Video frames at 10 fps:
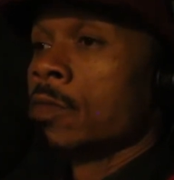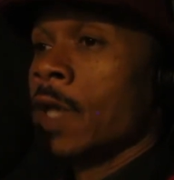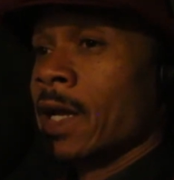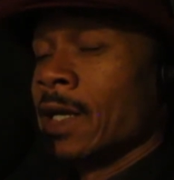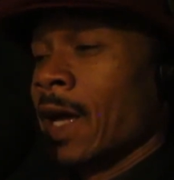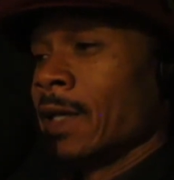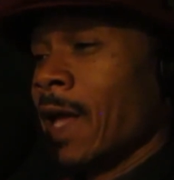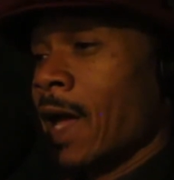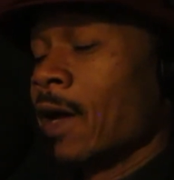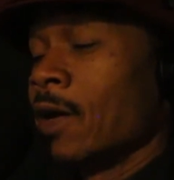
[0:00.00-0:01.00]
Like
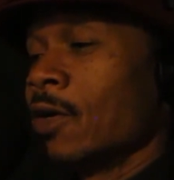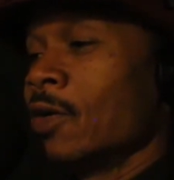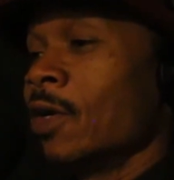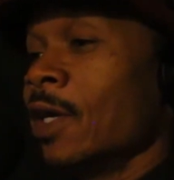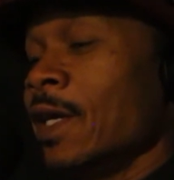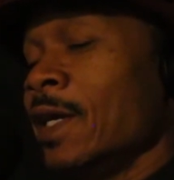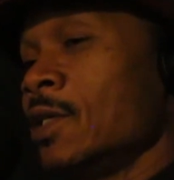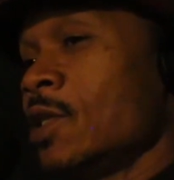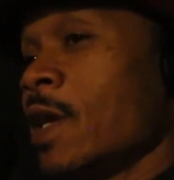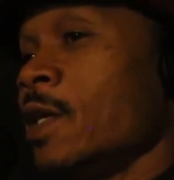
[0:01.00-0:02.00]
now
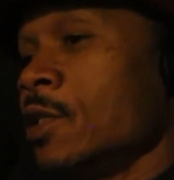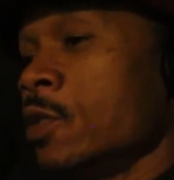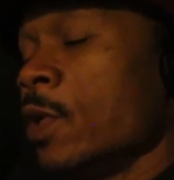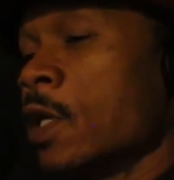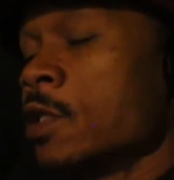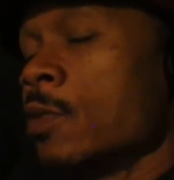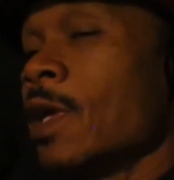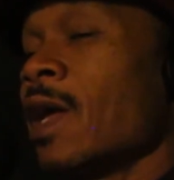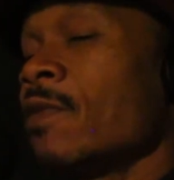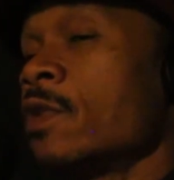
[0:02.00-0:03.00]
it changes, because your
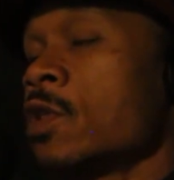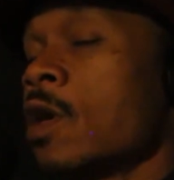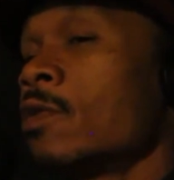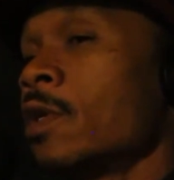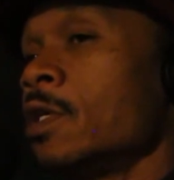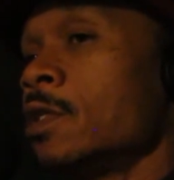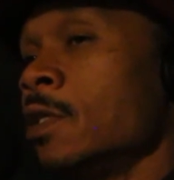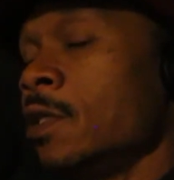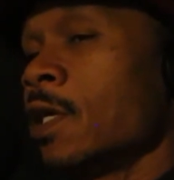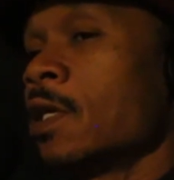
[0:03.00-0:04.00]
behavior is always
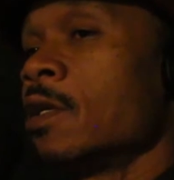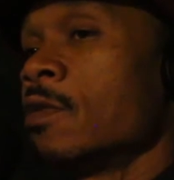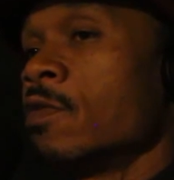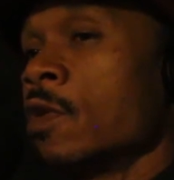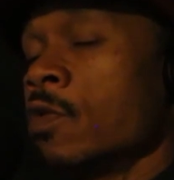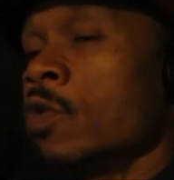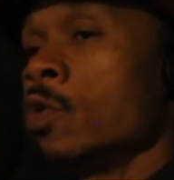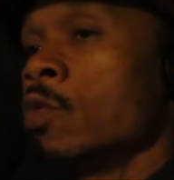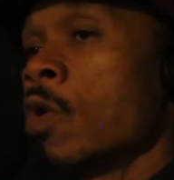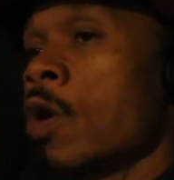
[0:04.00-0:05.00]
indicative of who
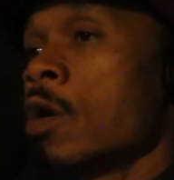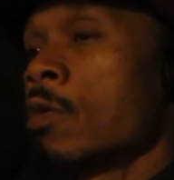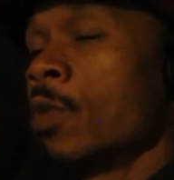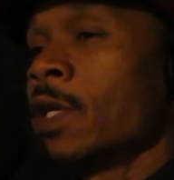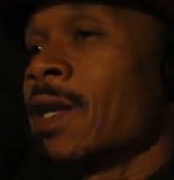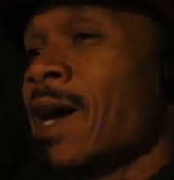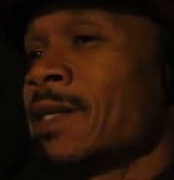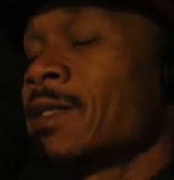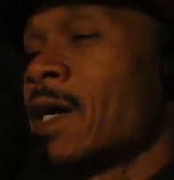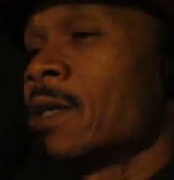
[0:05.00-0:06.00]
you are. But a
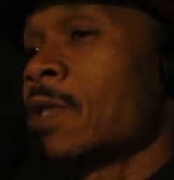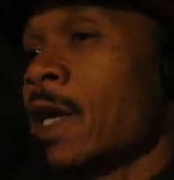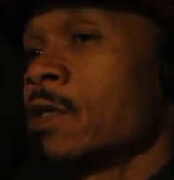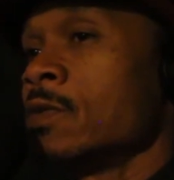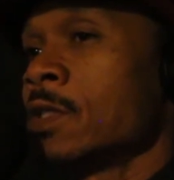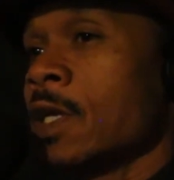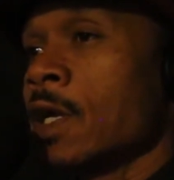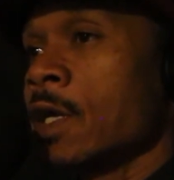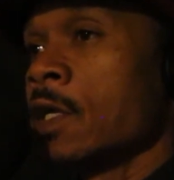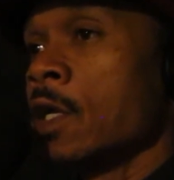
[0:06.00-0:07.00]
lot of times, like you
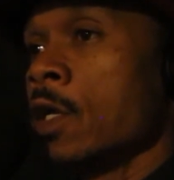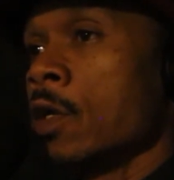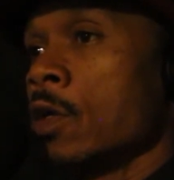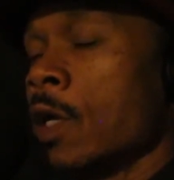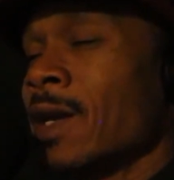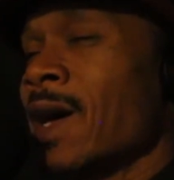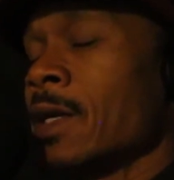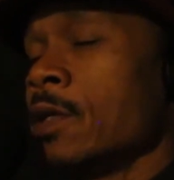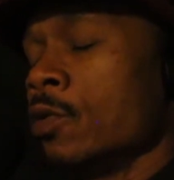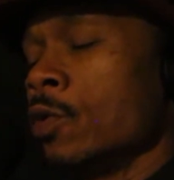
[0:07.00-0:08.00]
said,
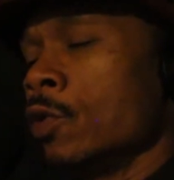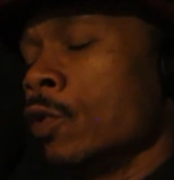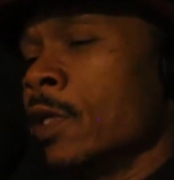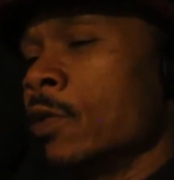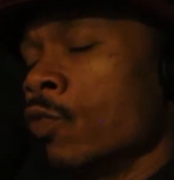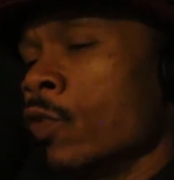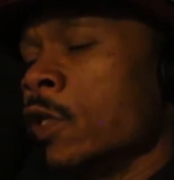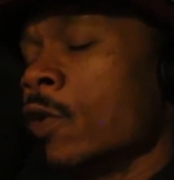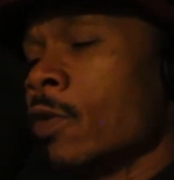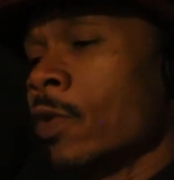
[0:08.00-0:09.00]
when
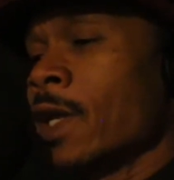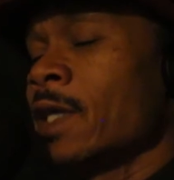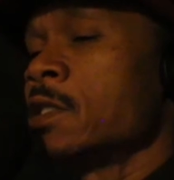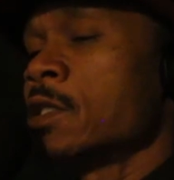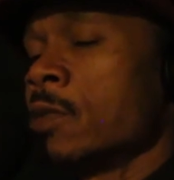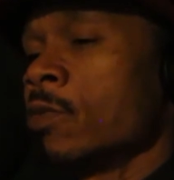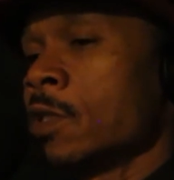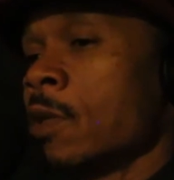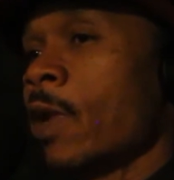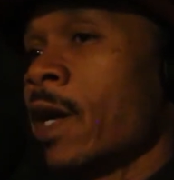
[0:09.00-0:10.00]
you're in a relationship with
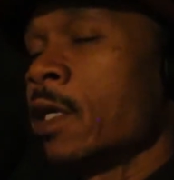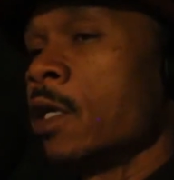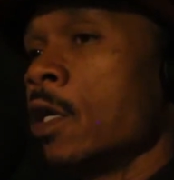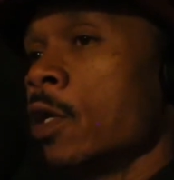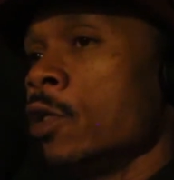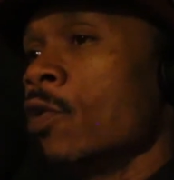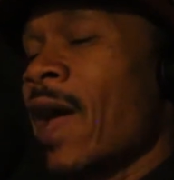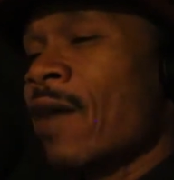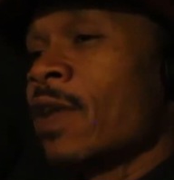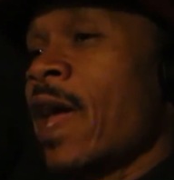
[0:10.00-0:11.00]
somebody, you
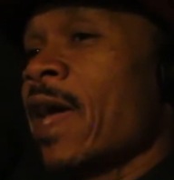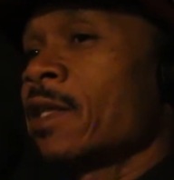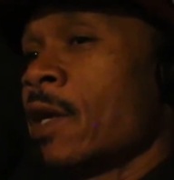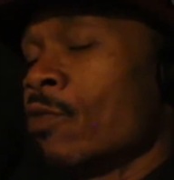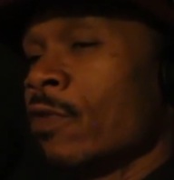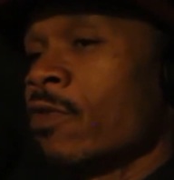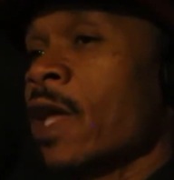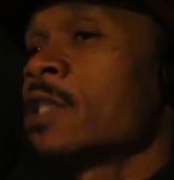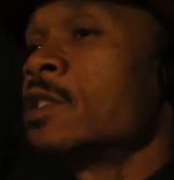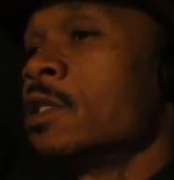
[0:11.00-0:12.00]
haven't had that
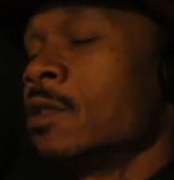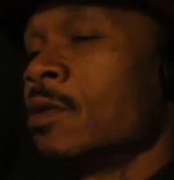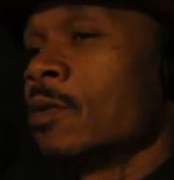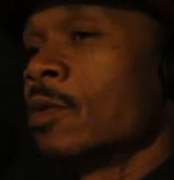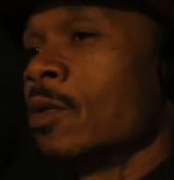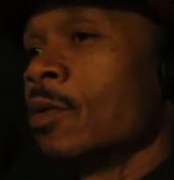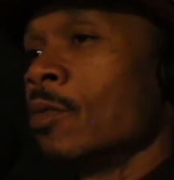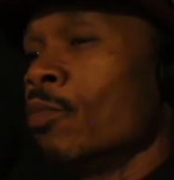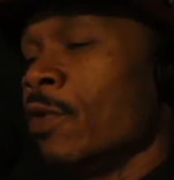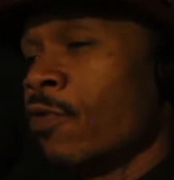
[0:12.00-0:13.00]
reflection
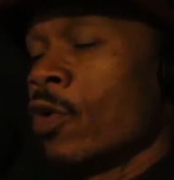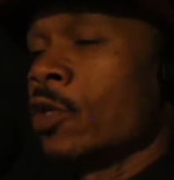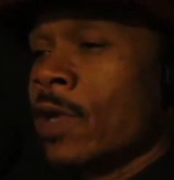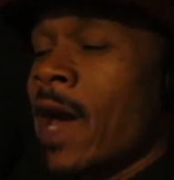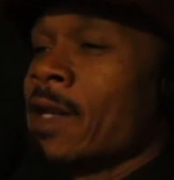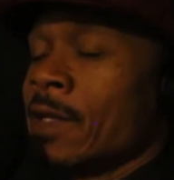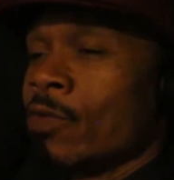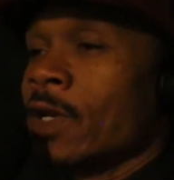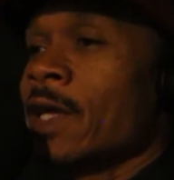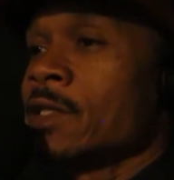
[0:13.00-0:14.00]
before you got in the
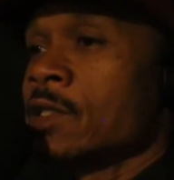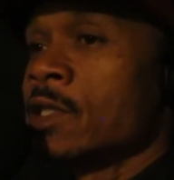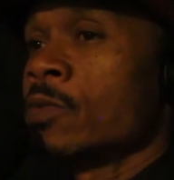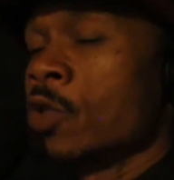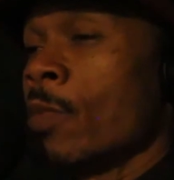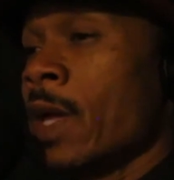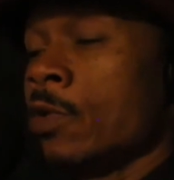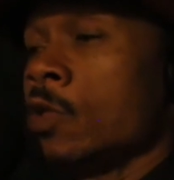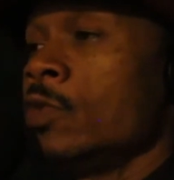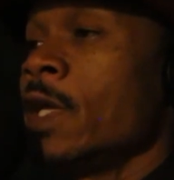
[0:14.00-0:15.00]
relationship. So
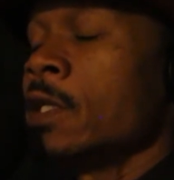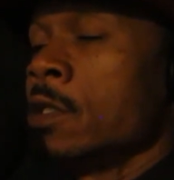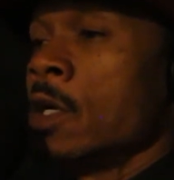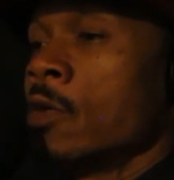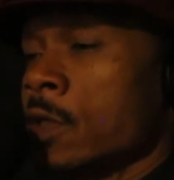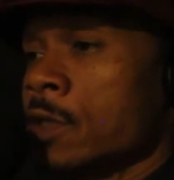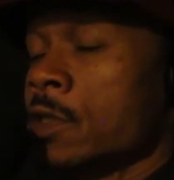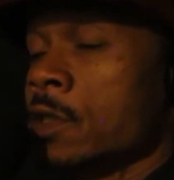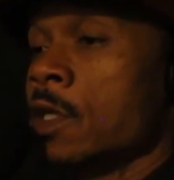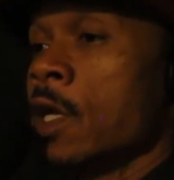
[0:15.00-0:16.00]
maybe you didn't
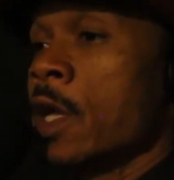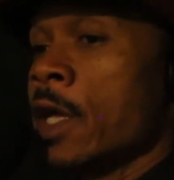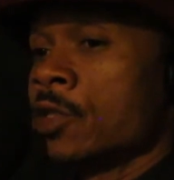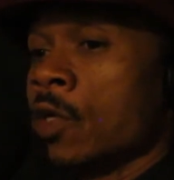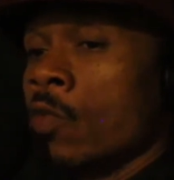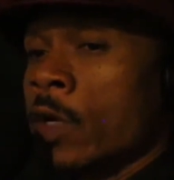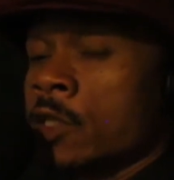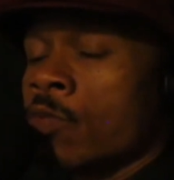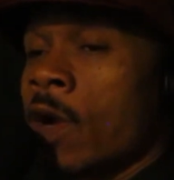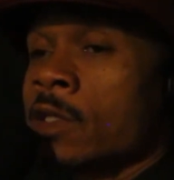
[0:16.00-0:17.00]
notice. And so when
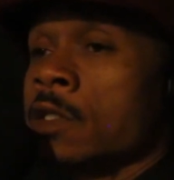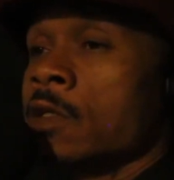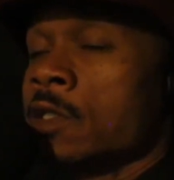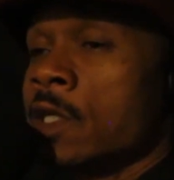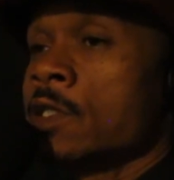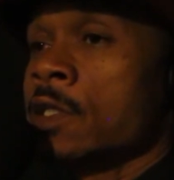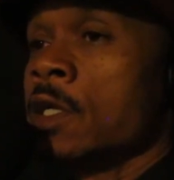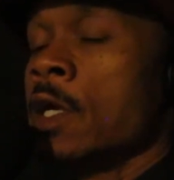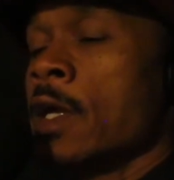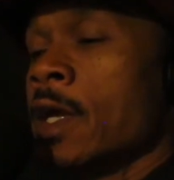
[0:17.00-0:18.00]
it's brought to your
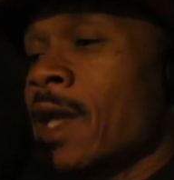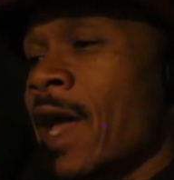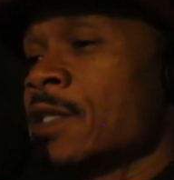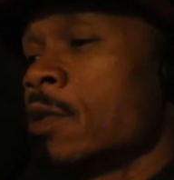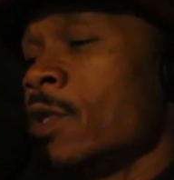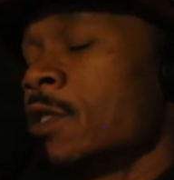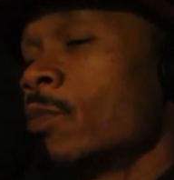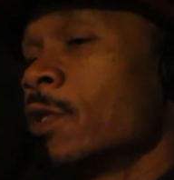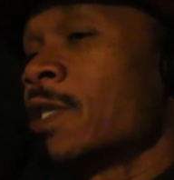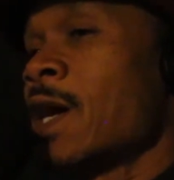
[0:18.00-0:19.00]
attention, it has to be
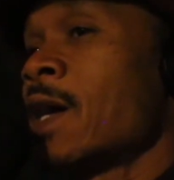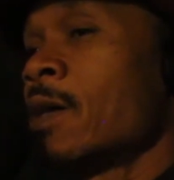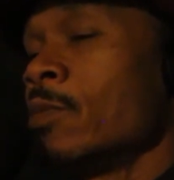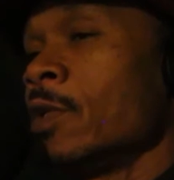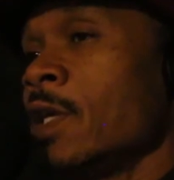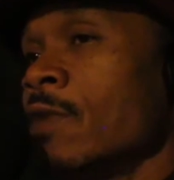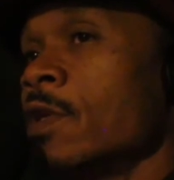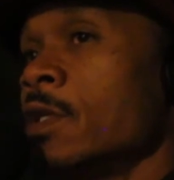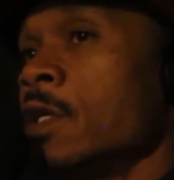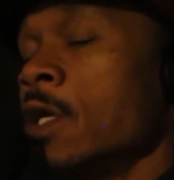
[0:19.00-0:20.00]
some time
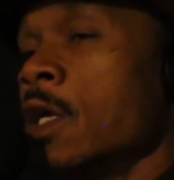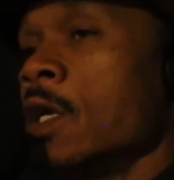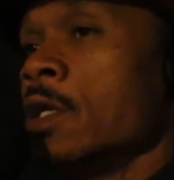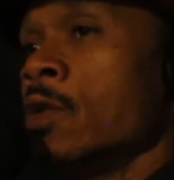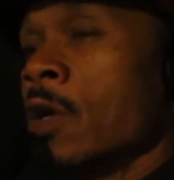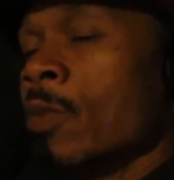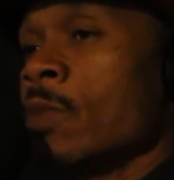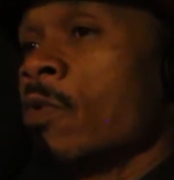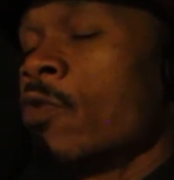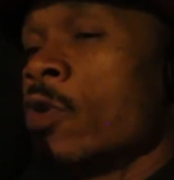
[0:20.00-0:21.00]
given,
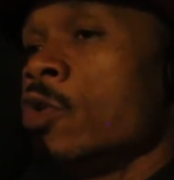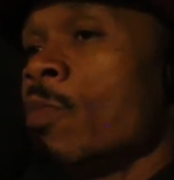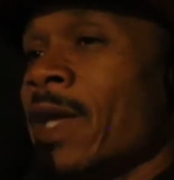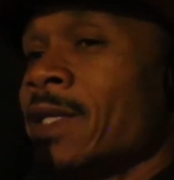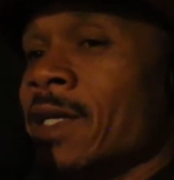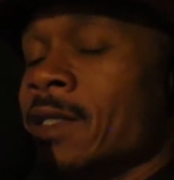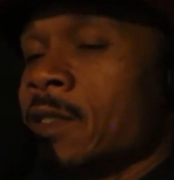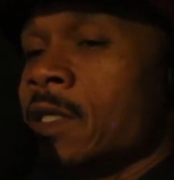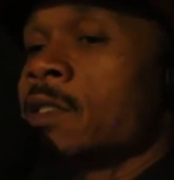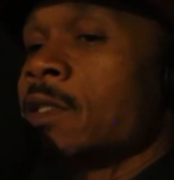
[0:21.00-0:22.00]
before you make that
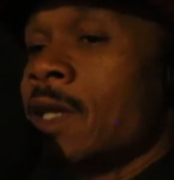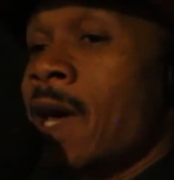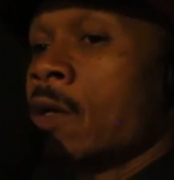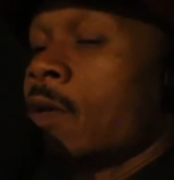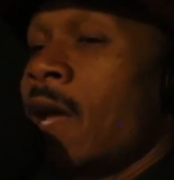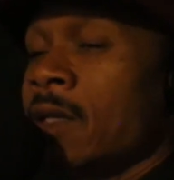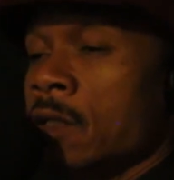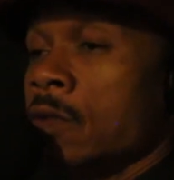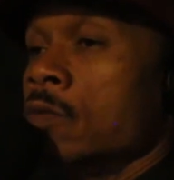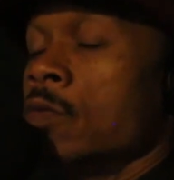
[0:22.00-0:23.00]
decision that I don't
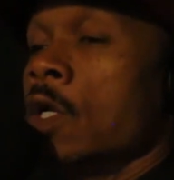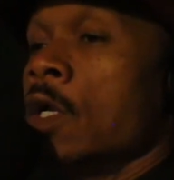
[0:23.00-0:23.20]
like you.